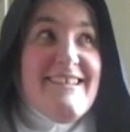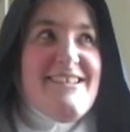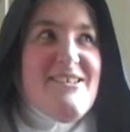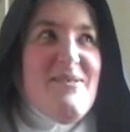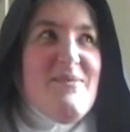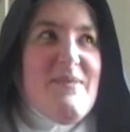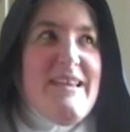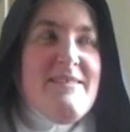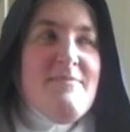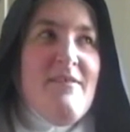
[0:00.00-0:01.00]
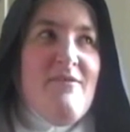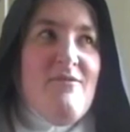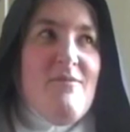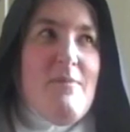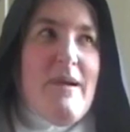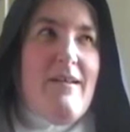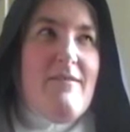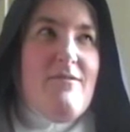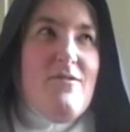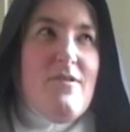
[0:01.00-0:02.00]
And so end of my about
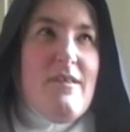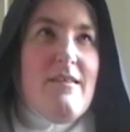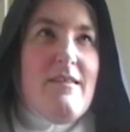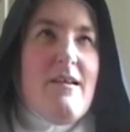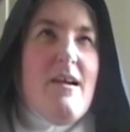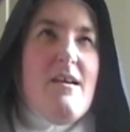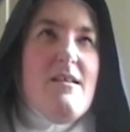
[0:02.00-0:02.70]
4th year there,